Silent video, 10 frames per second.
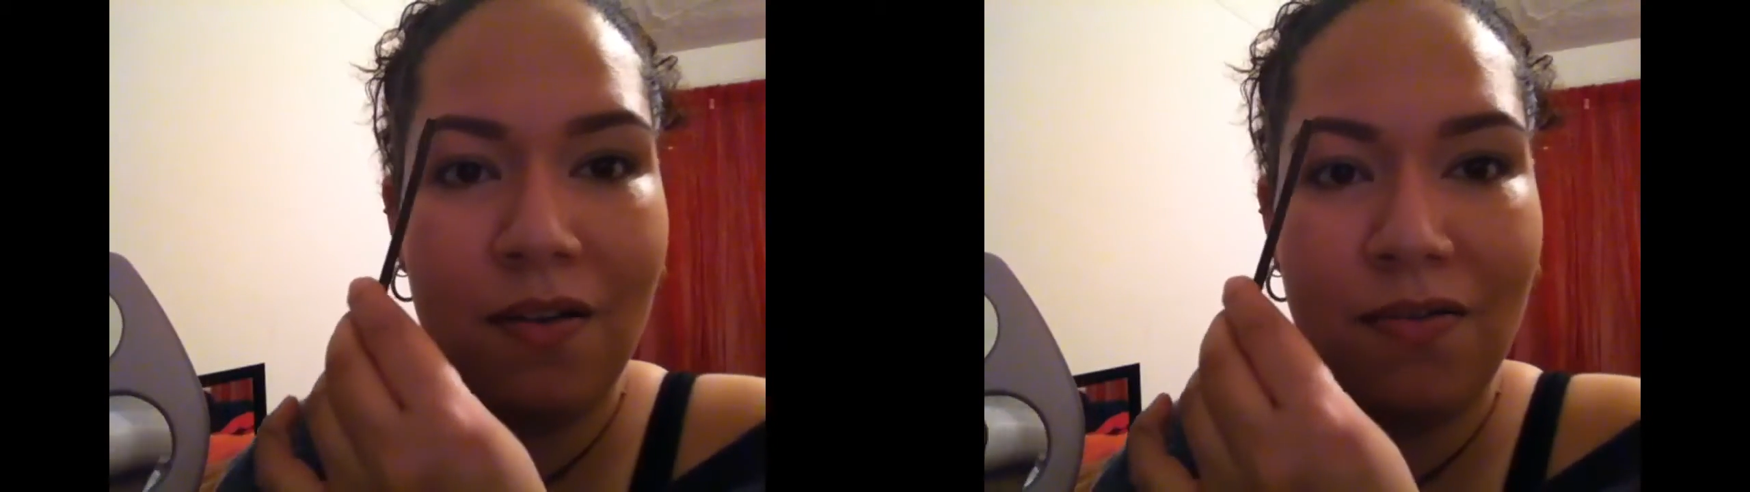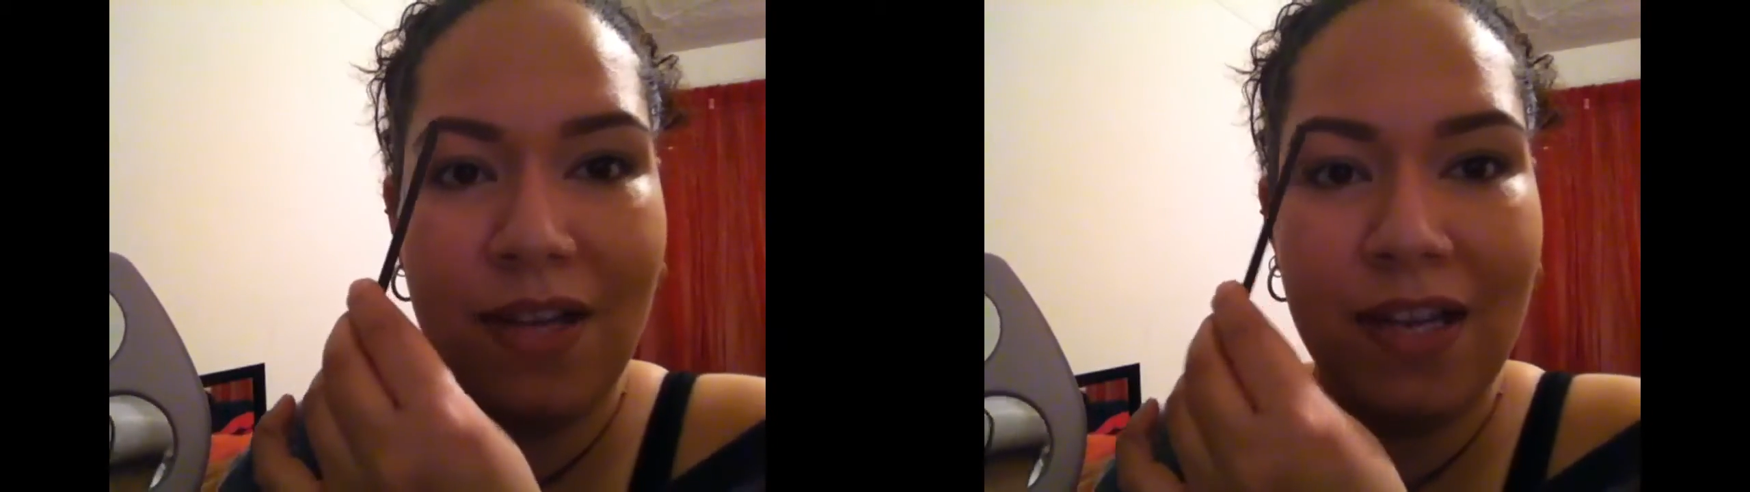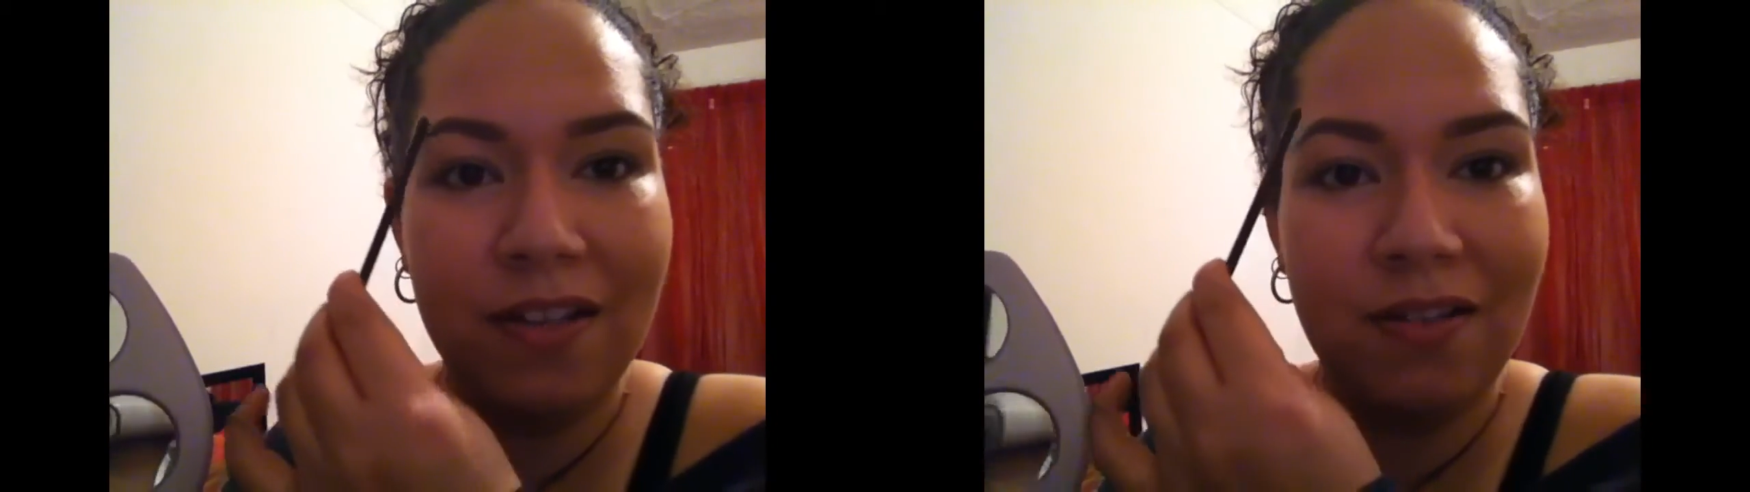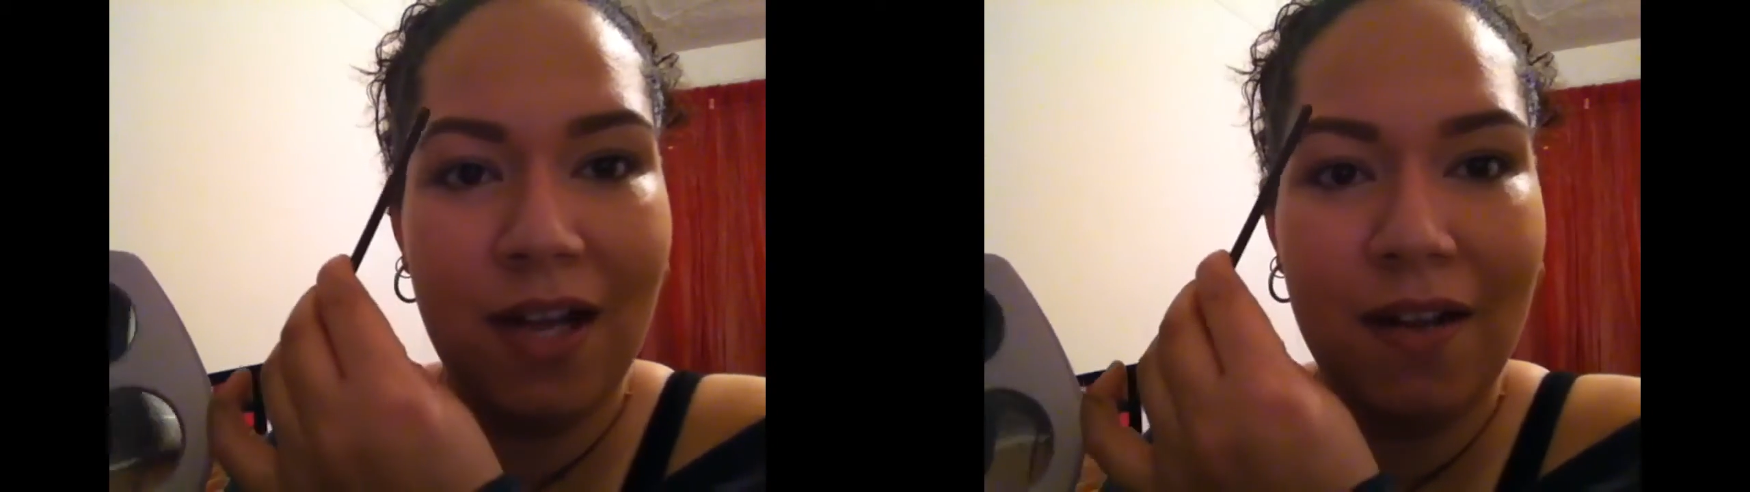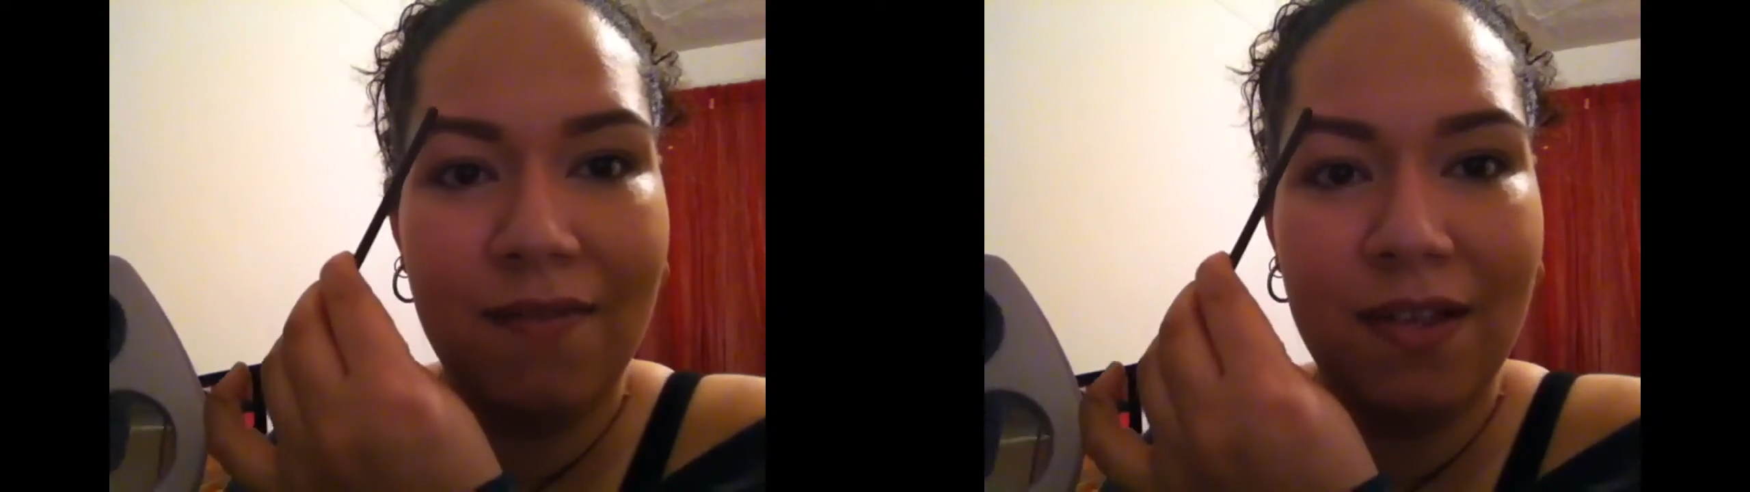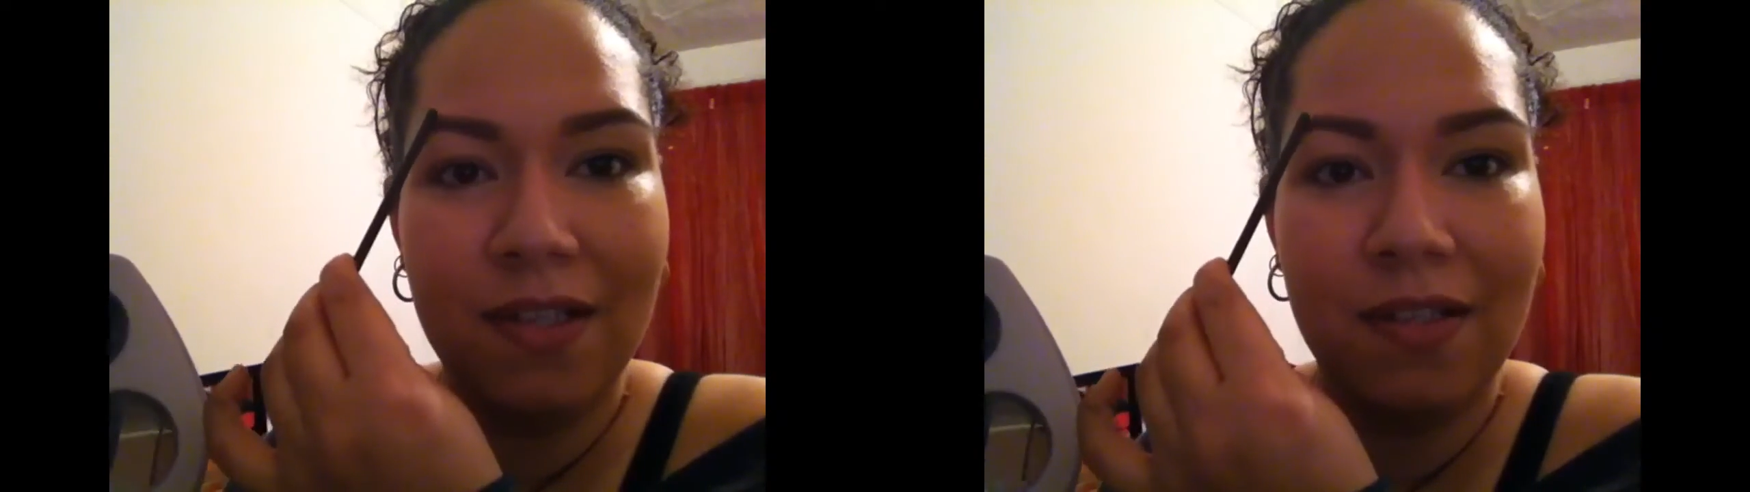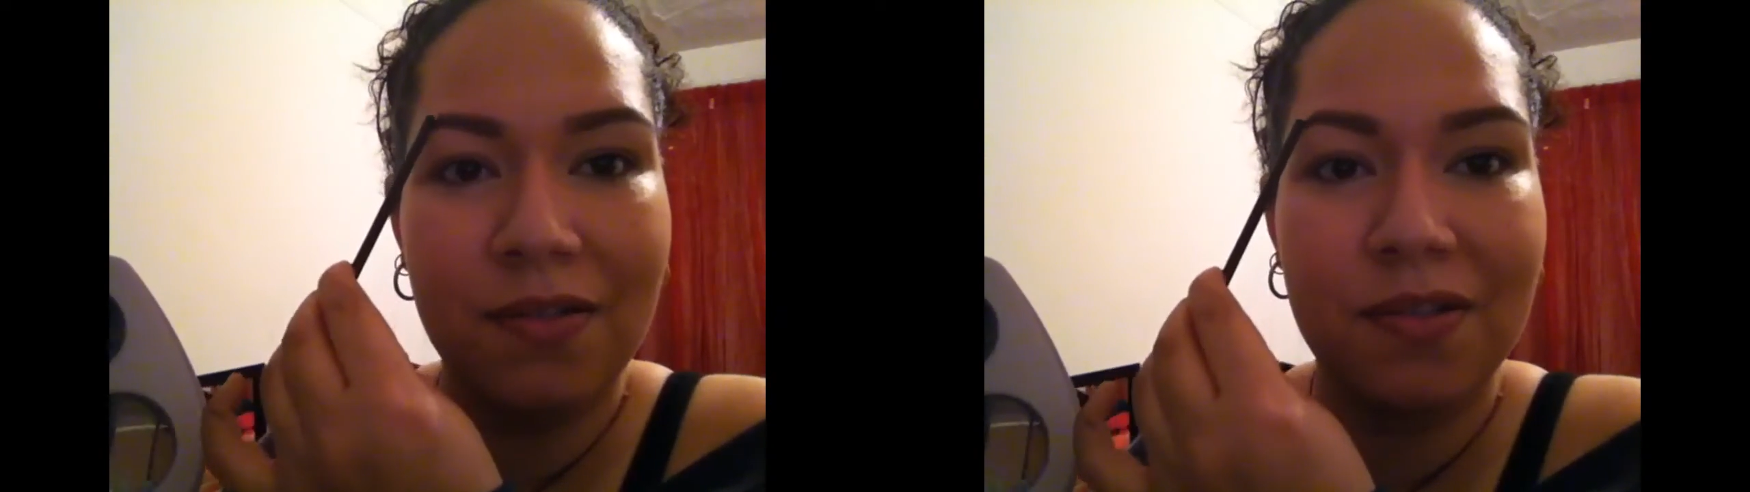over here, so I have a little